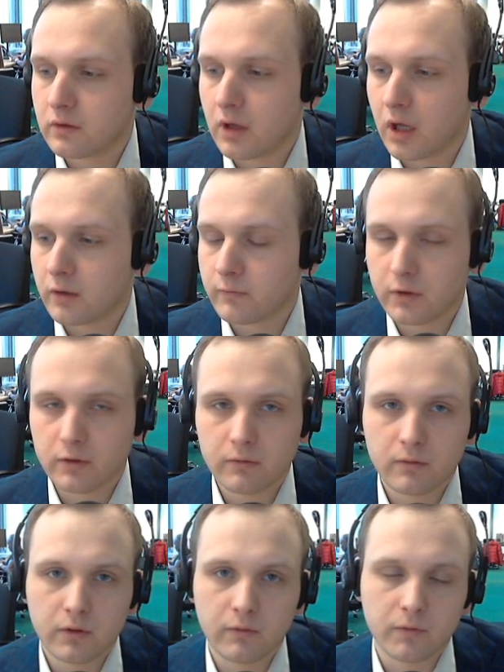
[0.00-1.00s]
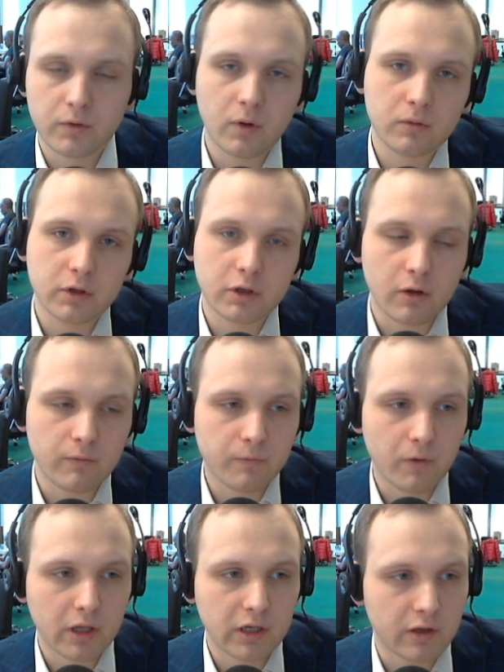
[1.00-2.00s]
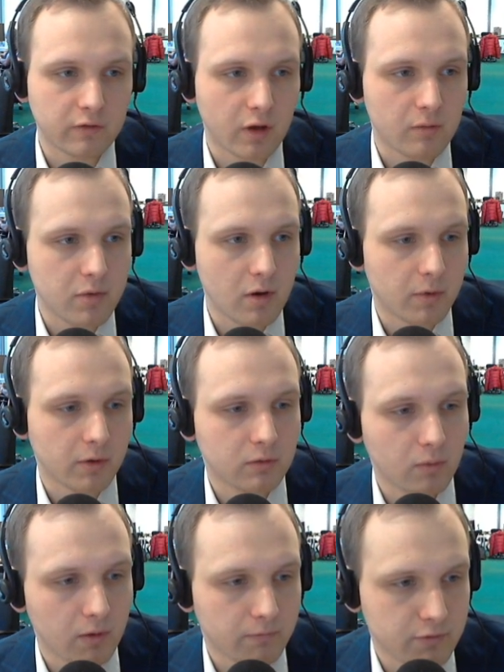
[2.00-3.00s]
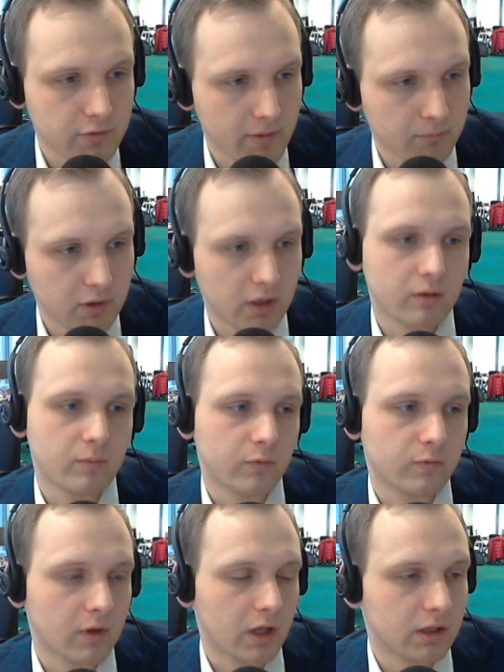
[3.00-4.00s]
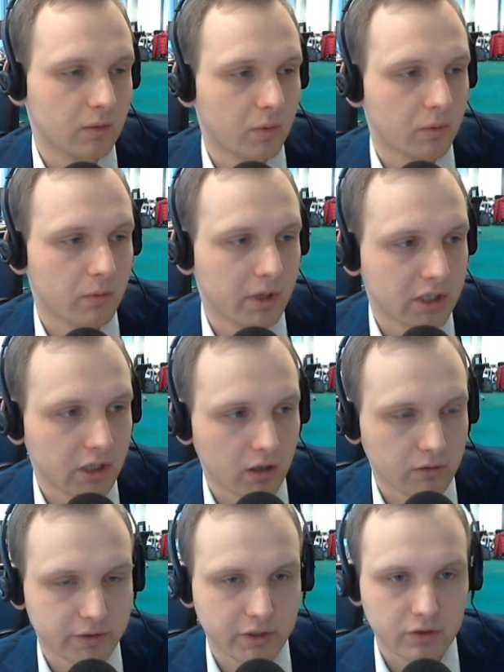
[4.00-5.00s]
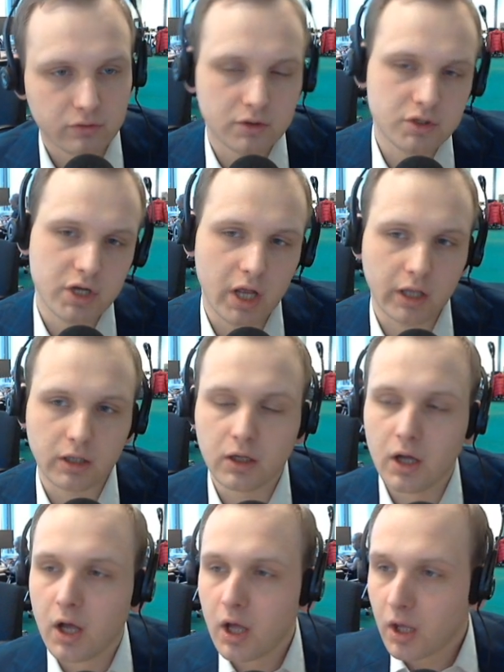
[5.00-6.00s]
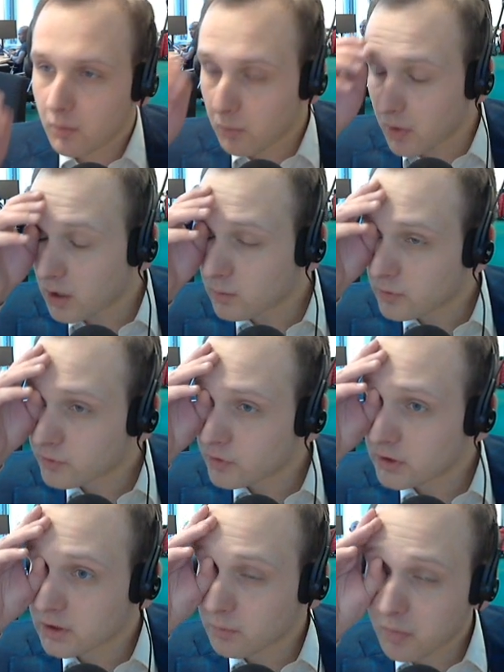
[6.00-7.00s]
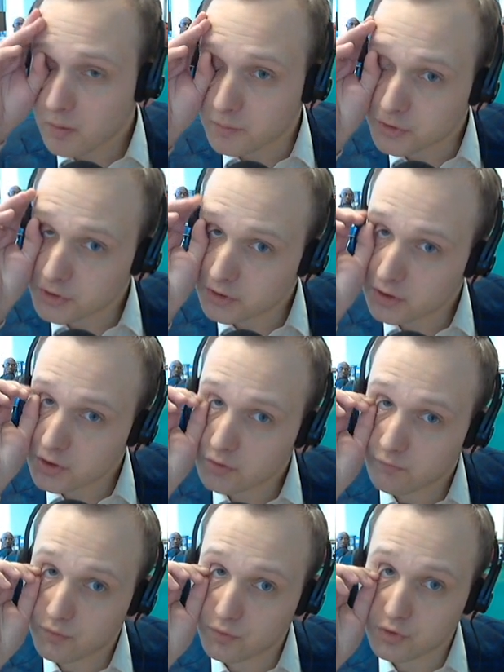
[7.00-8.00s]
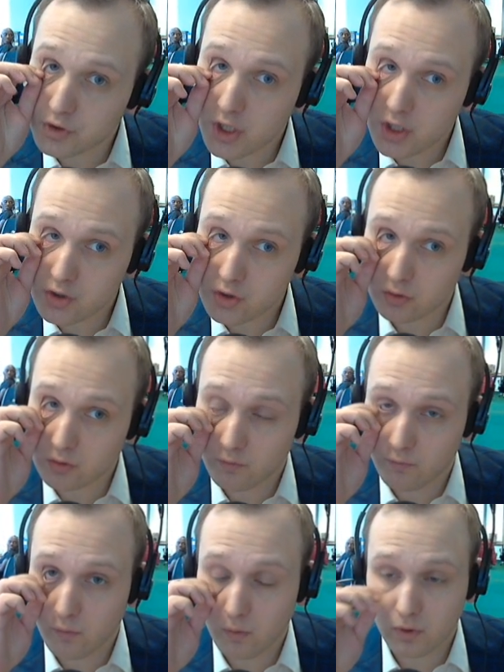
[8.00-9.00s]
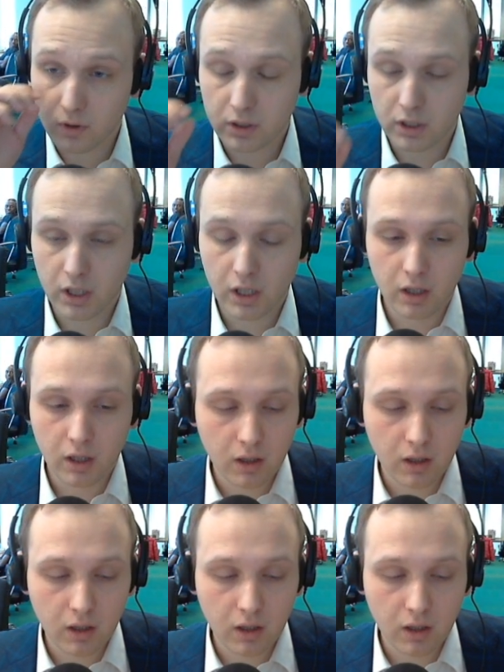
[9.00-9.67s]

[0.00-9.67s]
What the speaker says: kind of if you know that on Fridays I'll pop at 12 GMT, you most likely were waiting already on the channel. But we're still not publishing the full schedule for the